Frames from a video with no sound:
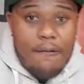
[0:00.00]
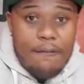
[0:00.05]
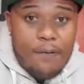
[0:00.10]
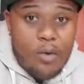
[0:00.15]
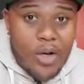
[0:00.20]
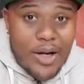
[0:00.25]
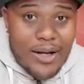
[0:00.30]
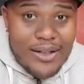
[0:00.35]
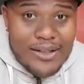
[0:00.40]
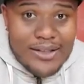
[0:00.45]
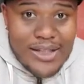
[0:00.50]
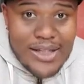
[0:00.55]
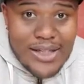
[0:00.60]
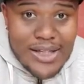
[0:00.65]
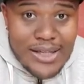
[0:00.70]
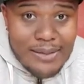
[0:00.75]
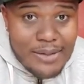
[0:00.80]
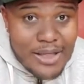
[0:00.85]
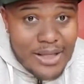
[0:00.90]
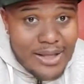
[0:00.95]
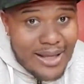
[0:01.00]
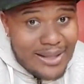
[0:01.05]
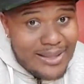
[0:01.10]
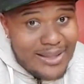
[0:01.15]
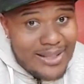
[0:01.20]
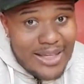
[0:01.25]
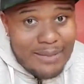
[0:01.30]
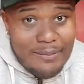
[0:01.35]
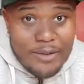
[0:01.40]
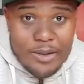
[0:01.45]
For what I see, I
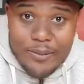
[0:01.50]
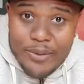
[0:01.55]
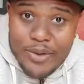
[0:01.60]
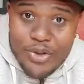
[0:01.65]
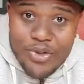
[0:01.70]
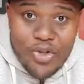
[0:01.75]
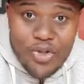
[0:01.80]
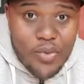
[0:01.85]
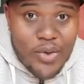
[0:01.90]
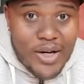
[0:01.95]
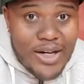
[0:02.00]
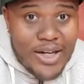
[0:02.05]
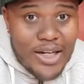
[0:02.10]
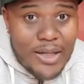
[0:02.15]
think he must be doing what he